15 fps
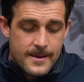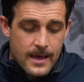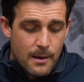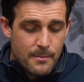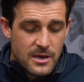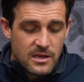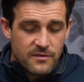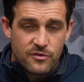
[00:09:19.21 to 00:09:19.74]
I
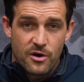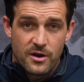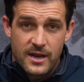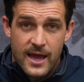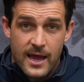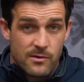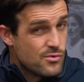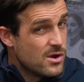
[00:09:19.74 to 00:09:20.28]
mean, you've got
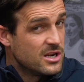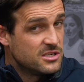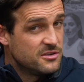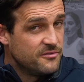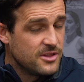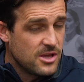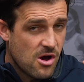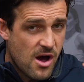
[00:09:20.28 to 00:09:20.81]
a
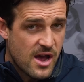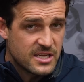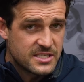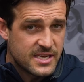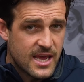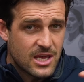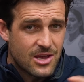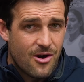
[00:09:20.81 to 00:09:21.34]
relatively high
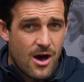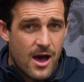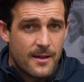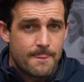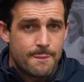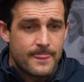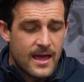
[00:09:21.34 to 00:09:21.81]
stack height,